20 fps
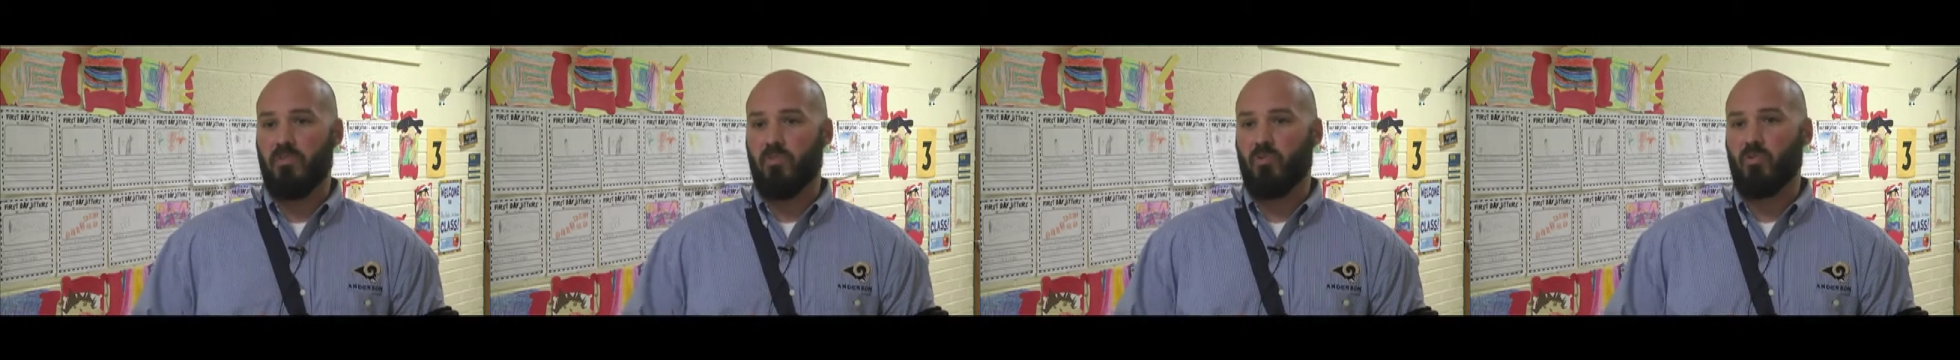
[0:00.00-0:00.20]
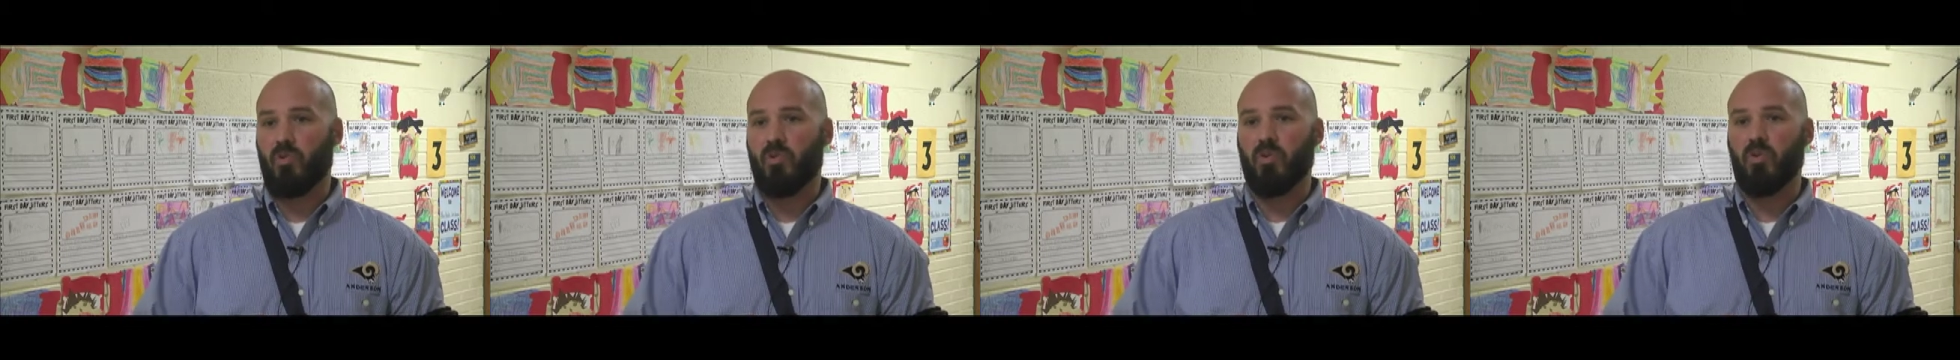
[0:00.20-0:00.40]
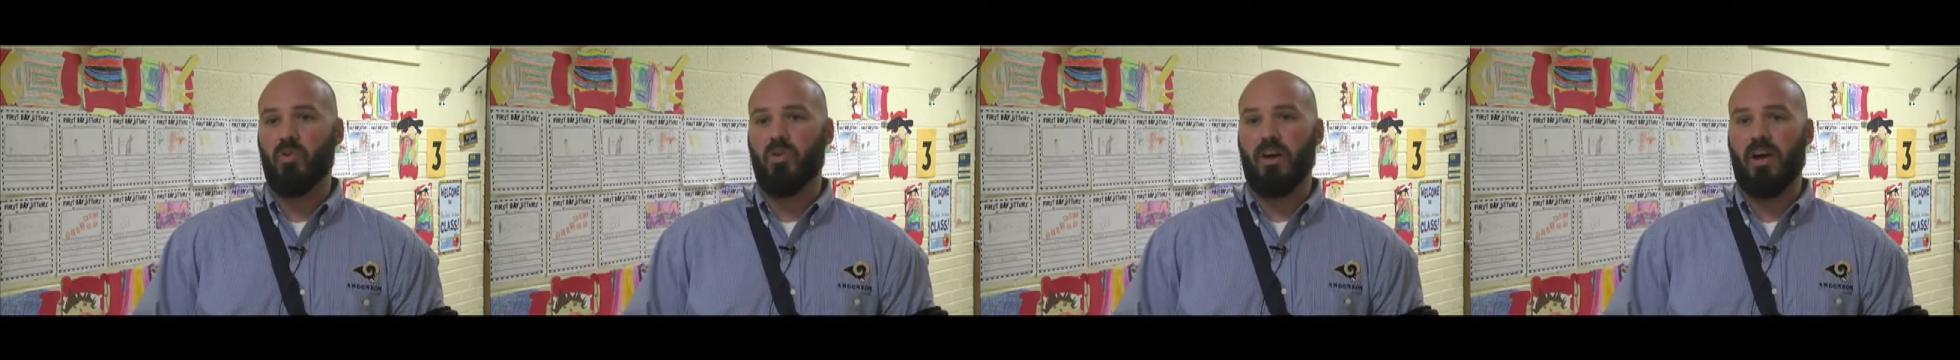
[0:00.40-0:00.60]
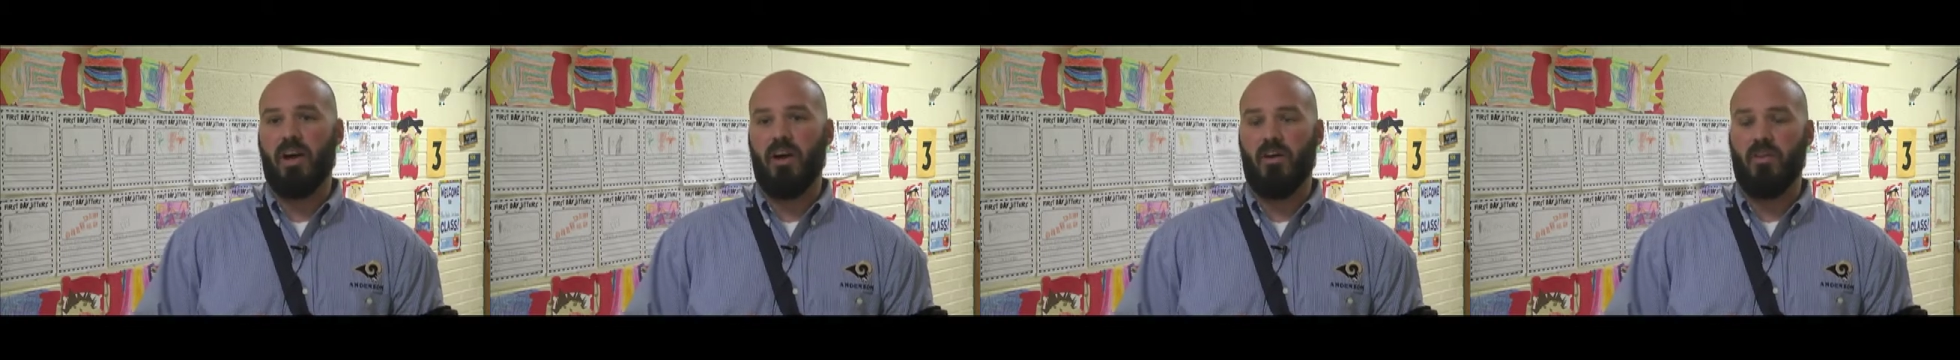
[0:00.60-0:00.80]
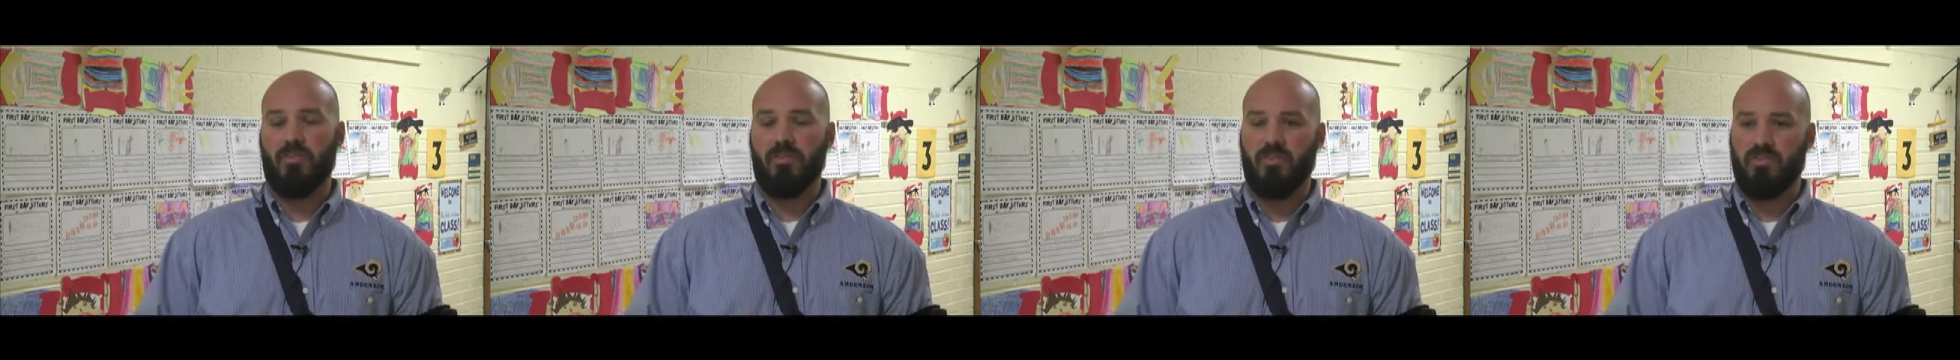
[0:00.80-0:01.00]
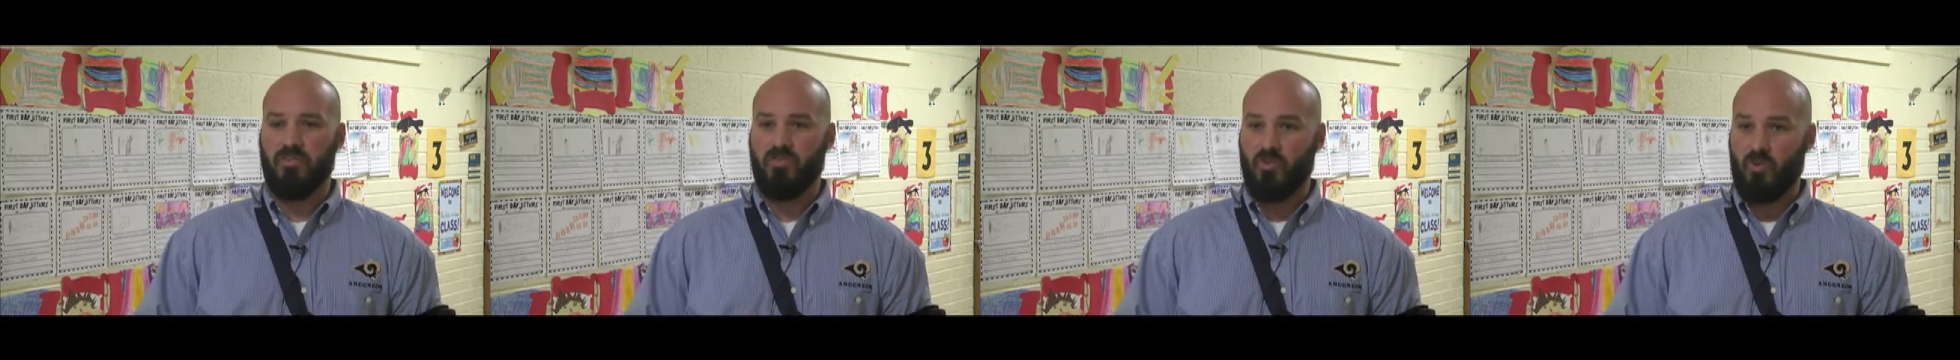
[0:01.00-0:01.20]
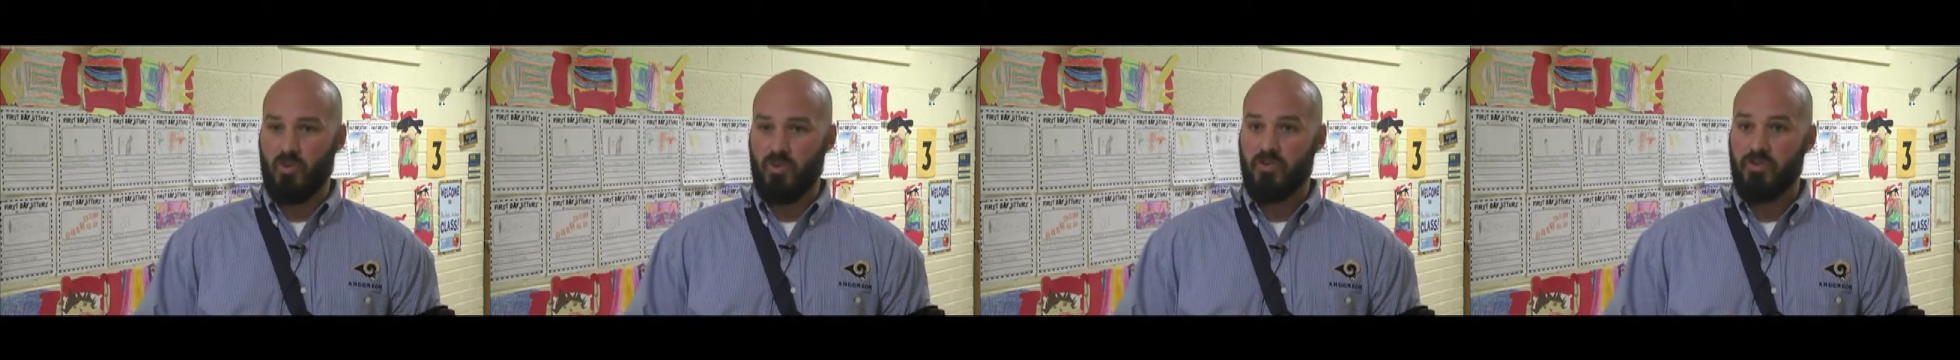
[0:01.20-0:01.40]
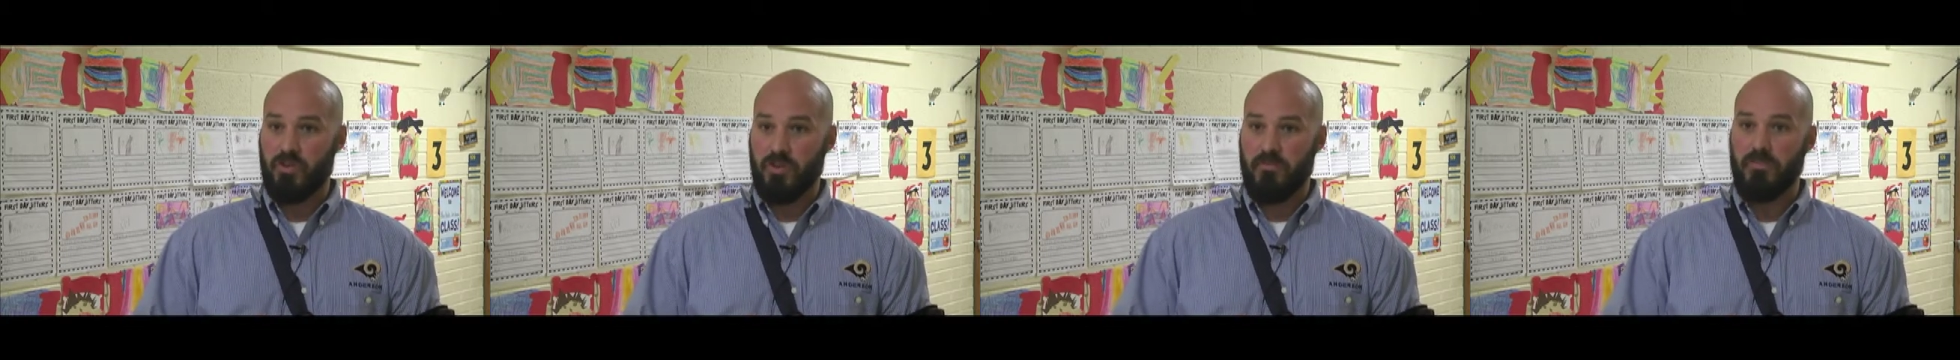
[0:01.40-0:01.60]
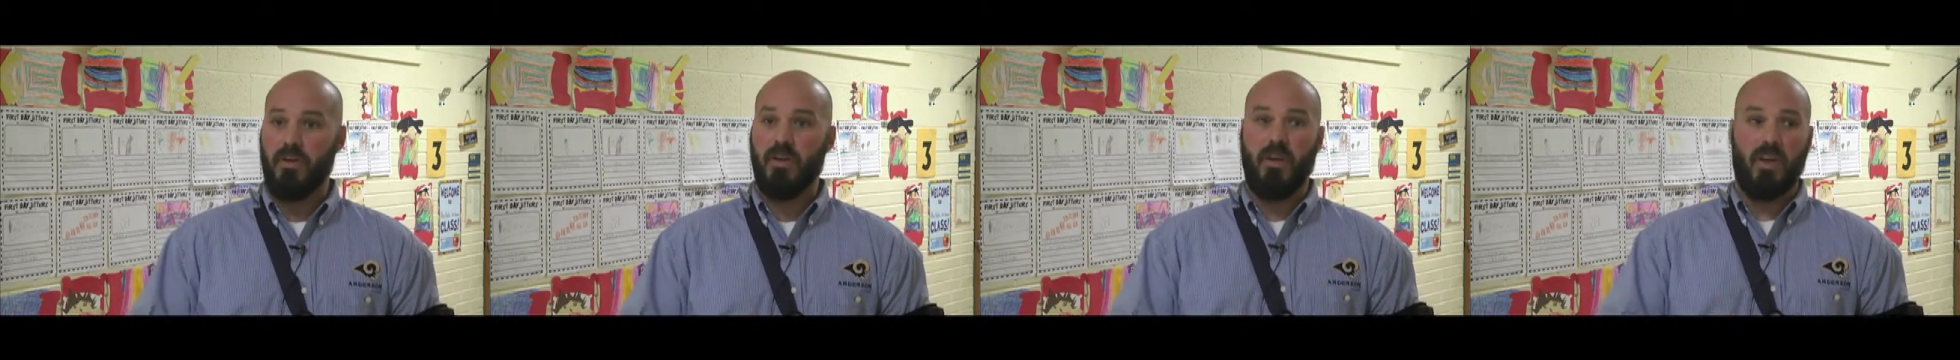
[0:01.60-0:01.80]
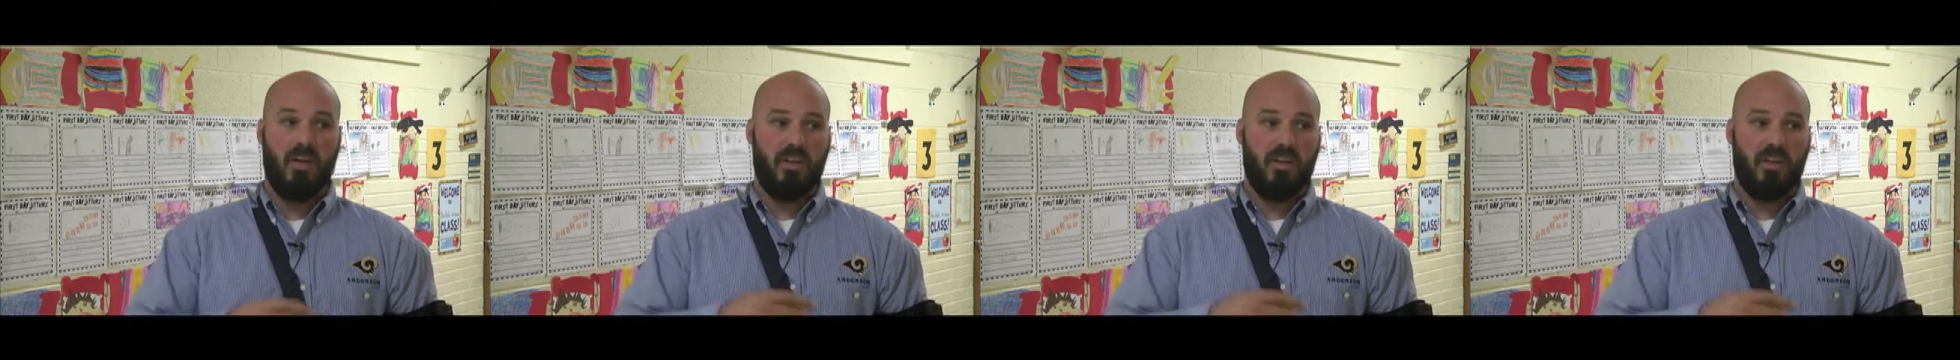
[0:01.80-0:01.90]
Rural Health Consortium